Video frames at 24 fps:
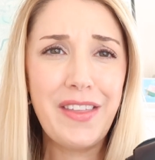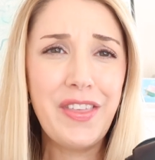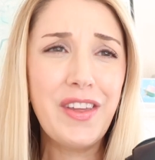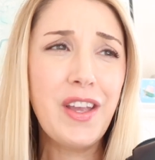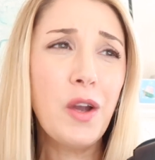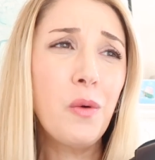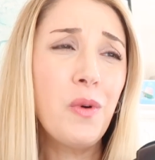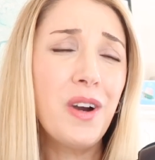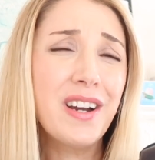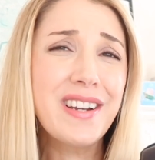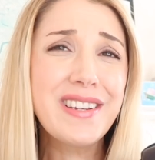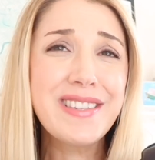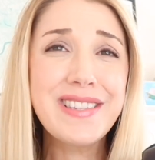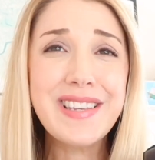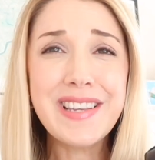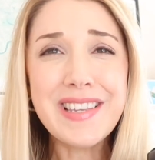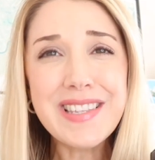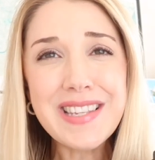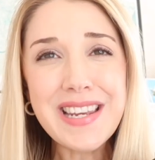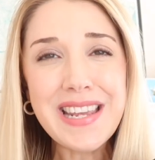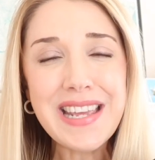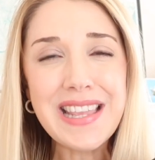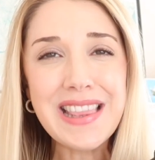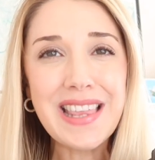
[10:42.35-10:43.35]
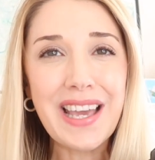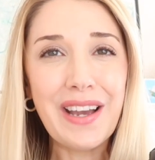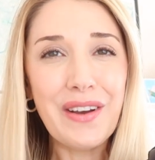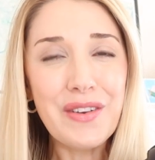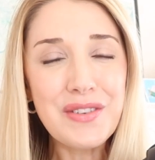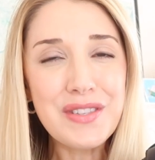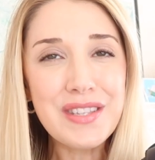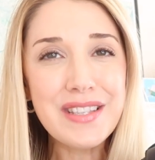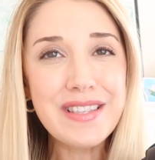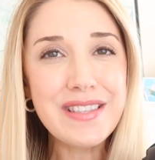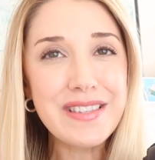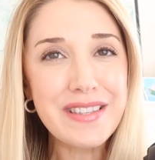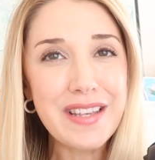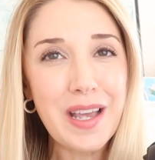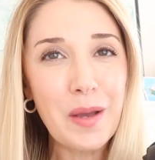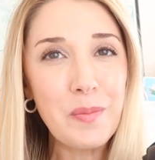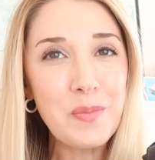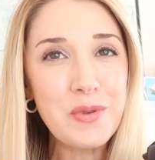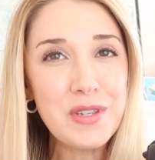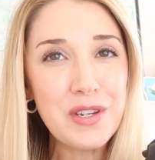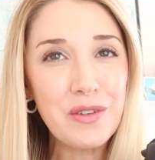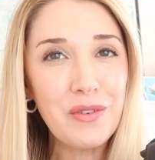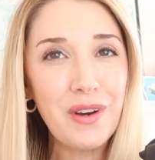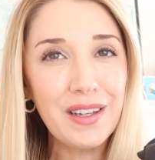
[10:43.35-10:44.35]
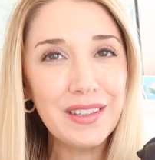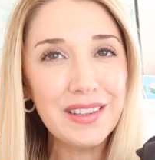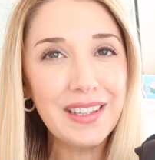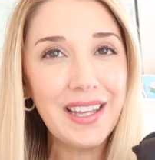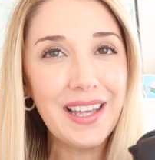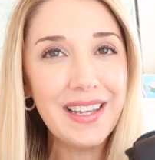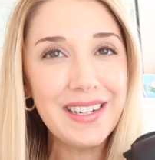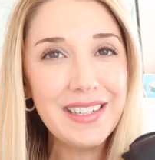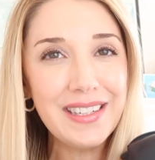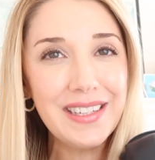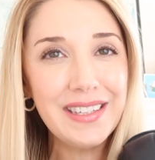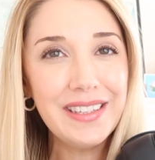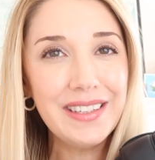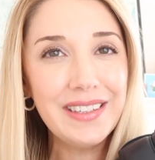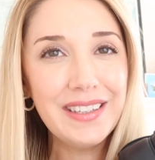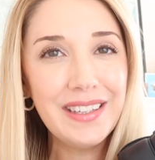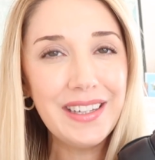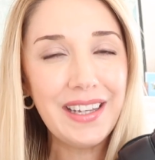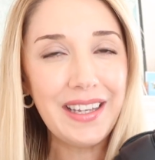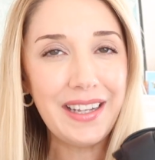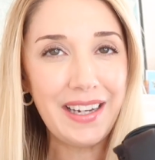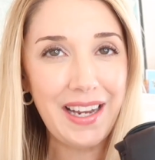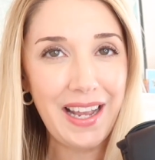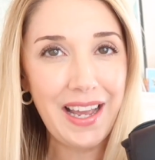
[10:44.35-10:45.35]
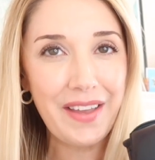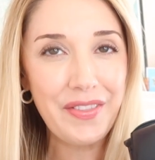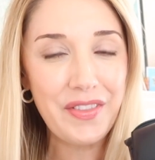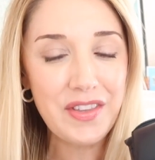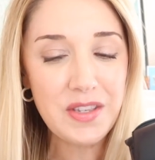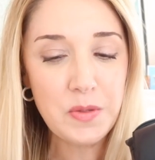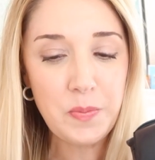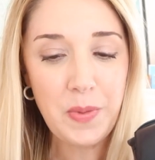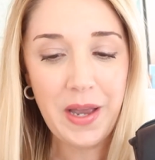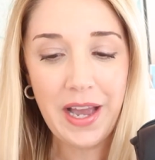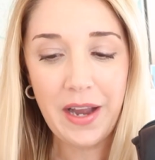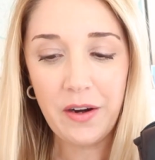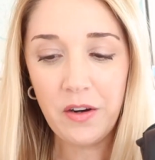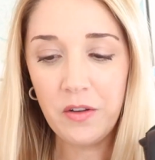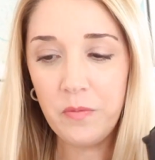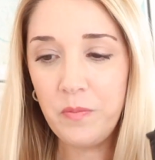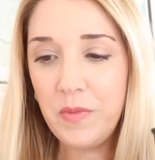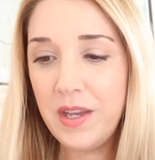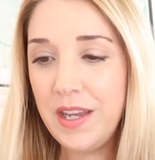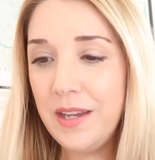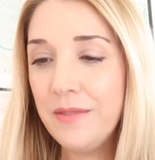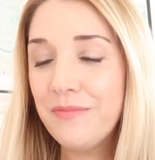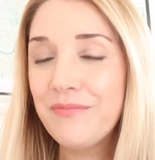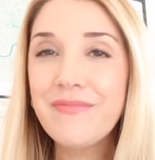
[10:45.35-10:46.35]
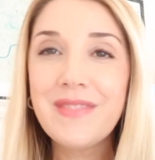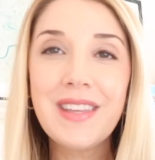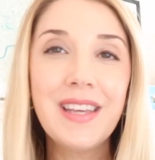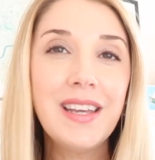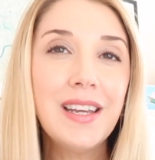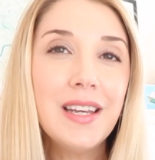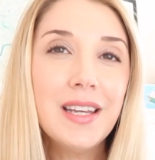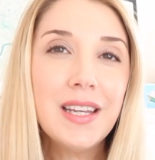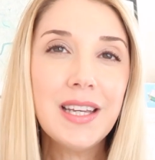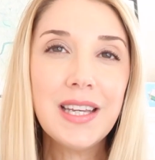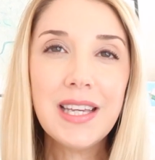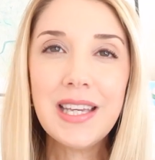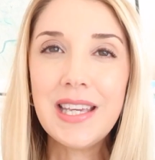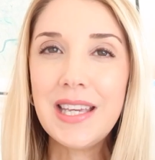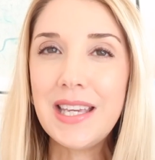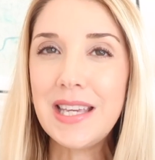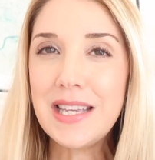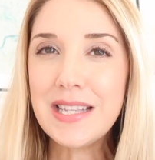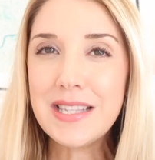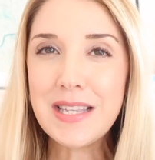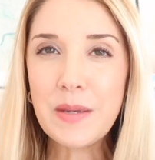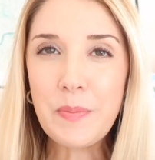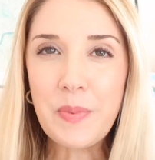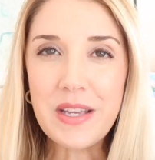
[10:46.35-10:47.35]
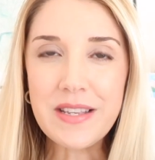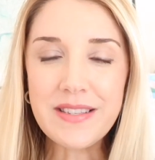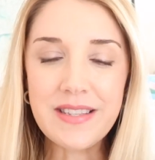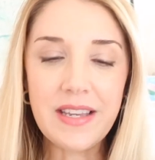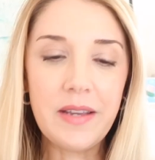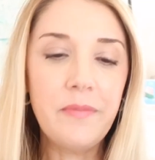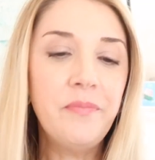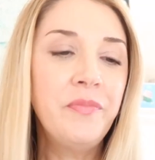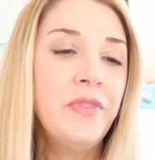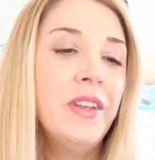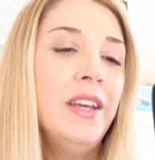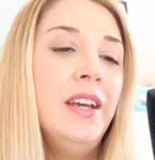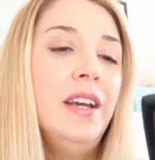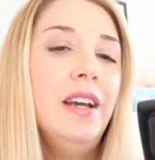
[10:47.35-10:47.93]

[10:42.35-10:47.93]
I think I walked 16,000 steps around London, and I had this bag with me. Easy peasy.